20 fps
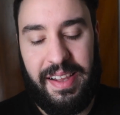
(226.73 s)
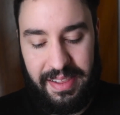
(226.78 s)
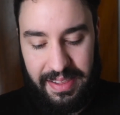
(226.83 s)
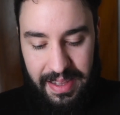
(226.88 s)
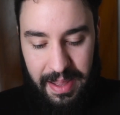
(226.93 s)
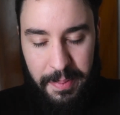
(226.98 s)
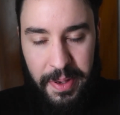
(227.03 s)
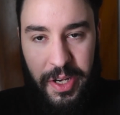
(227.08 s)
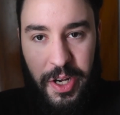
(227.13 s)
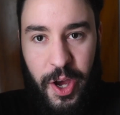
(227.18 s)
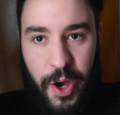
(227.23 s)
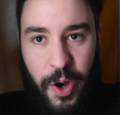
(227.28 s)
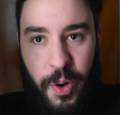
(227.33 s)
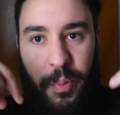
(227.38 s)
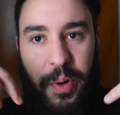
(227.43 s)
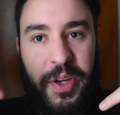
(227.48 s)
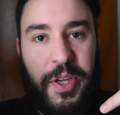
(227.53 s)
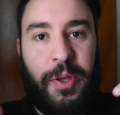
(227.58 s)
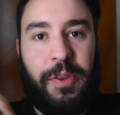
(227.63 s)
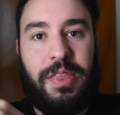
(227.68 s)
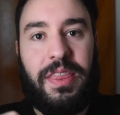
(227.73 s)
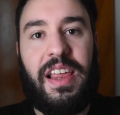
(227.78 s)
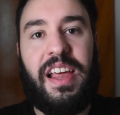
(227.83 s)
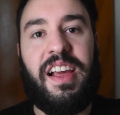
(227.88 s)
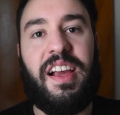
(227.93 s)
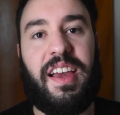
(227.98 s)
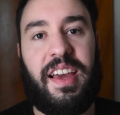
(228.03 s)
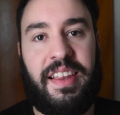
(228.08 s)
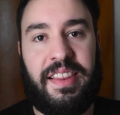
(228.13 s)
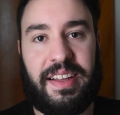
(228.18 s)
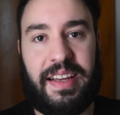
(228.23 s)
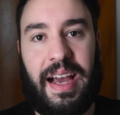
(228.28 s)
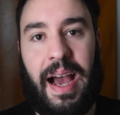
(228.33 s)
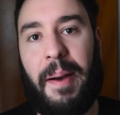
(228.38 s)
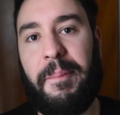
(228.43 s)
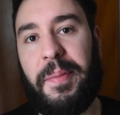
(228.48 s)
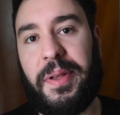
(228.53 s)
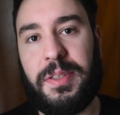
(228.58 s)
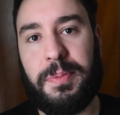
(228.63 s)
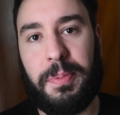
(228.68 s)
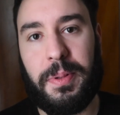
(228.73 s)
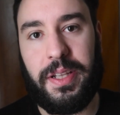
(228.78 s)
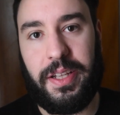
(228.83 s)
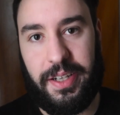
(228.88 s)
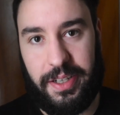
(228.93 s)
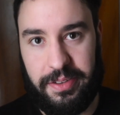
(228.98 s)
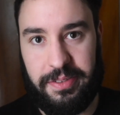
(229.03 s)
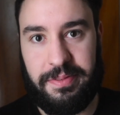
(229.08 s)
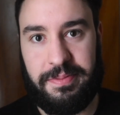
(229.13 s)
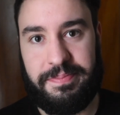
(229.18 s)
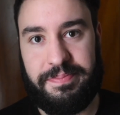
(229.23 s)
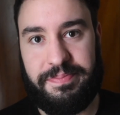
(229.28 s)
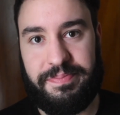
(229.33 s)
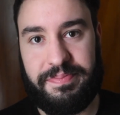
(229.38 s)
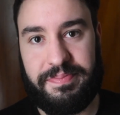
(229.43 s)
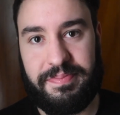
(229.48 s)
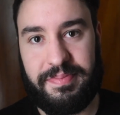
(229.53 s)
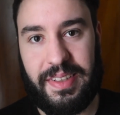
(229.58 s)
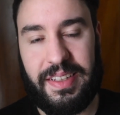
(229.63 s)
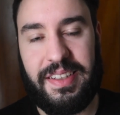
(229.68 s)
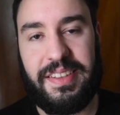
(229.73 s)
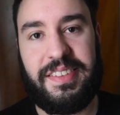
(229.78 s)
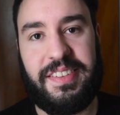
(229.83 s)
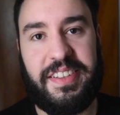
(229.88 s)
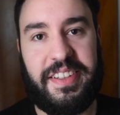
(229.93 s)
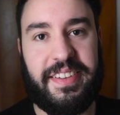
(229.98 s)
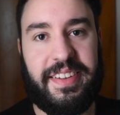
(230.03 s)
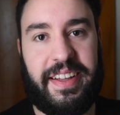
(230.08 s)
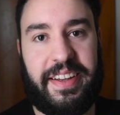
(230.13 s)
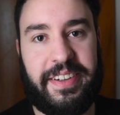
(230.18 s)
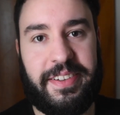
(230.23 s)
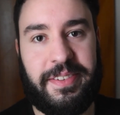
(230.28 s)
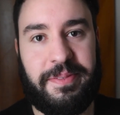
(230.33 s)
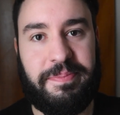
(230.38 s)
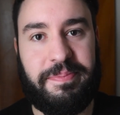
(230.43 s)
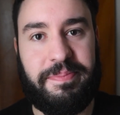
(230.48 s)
Let me know what you think in the comments below. See you later.